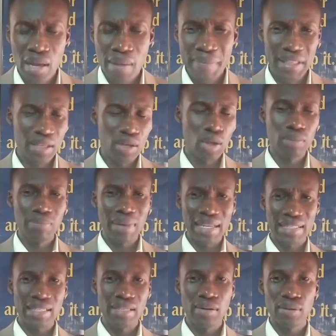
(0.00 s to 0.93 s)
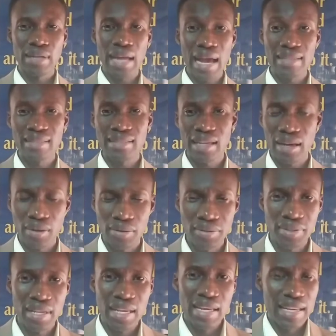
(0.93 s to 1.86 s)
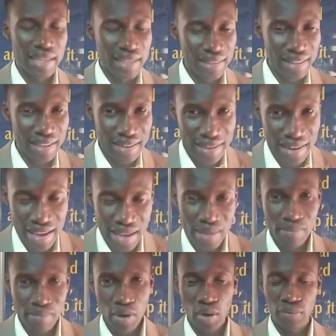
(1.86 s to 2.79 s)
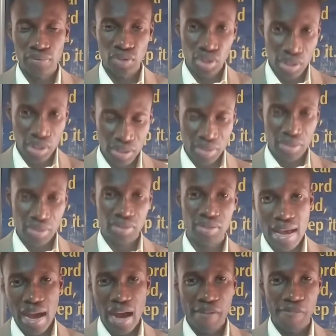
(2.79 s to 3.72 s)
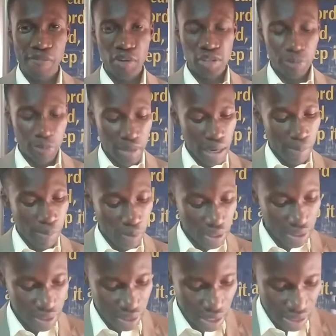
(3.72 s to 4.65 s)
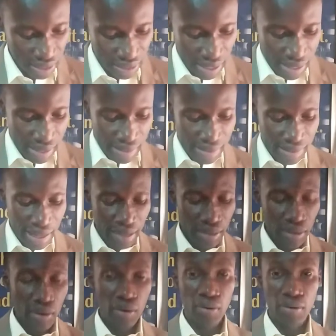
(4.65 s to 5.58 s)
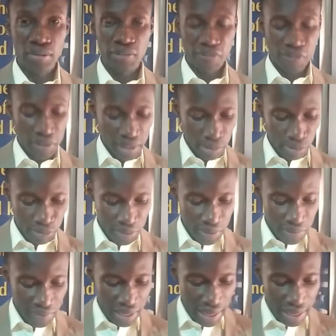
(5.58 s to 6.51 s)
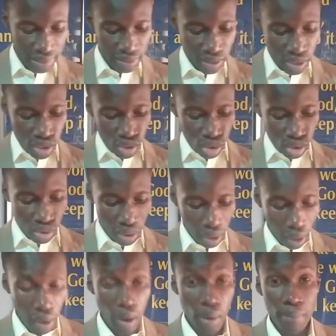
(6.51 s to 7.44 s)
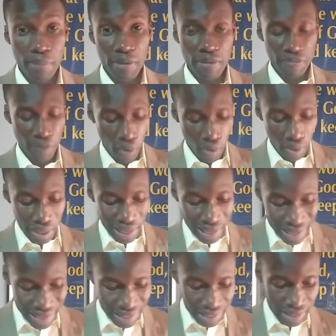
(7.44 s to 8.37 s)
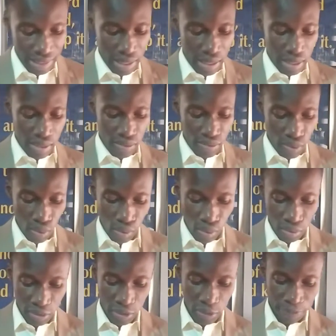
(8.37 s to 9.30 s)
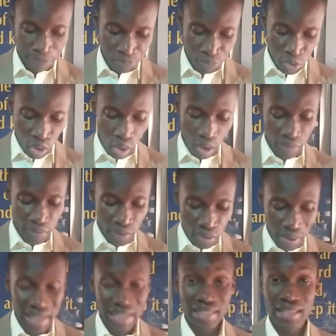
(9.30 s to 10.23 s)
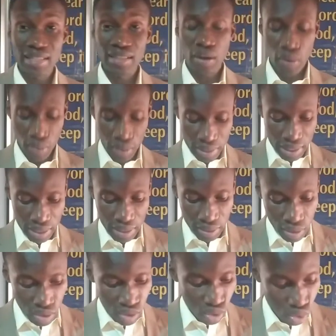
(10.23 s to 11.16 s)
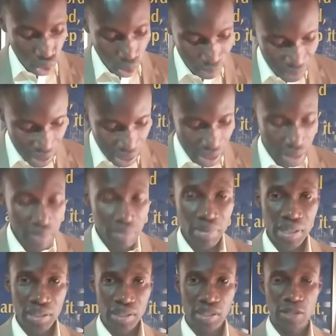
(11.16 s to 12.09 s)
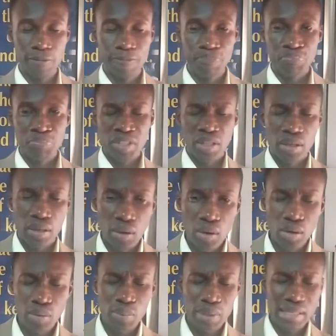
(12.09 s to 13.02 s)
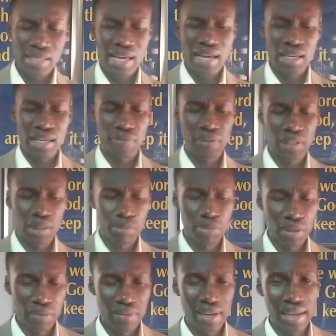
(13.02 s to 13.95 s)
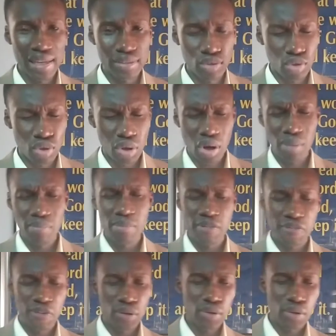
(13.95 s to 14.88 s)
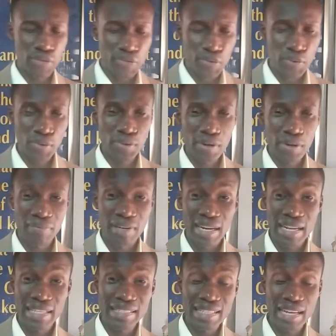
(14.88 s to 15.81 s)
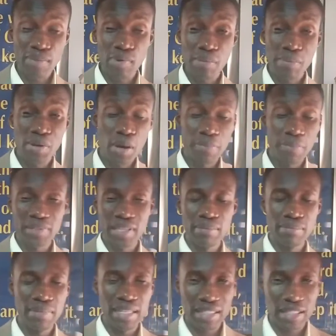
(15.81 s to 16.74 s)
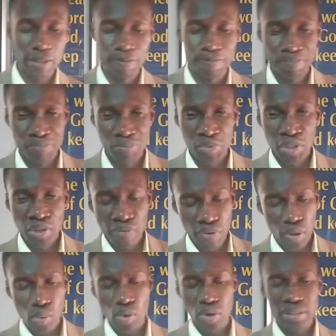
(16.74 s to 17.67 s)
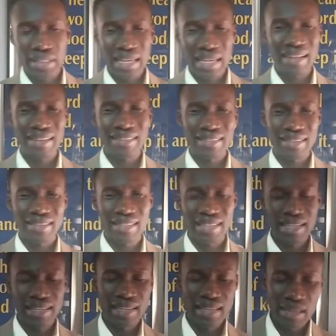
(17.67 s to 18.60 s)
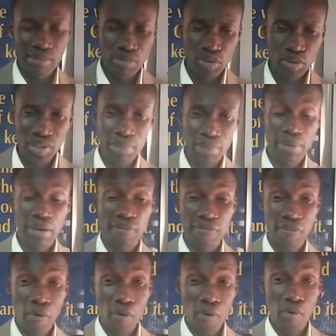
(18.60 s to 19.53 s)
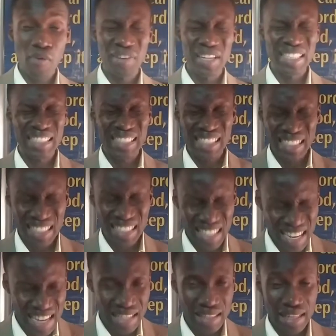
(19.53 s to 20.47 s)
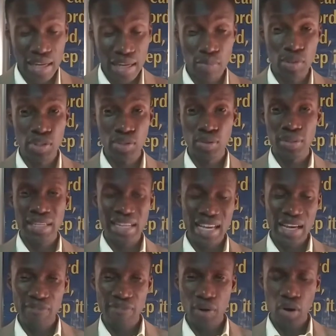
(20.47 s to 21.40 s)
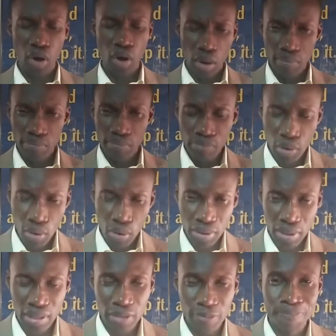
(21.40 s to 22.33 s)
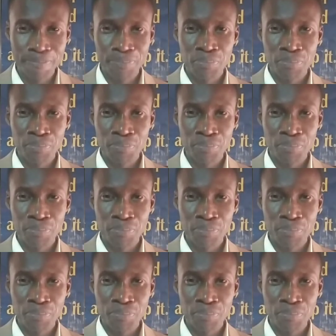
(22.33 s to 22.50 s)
may the Almighty God answer us in the name of Jesus. Our first prayer point says, thank God for the privilege to come before His throne of grace in order to obtain mercy. Lord, we thank you for the privilege to come before your throne of grace that we may obtain mercy. For your word tells us in Hebrews chapter 4, verse 16, that we should therefore come boldly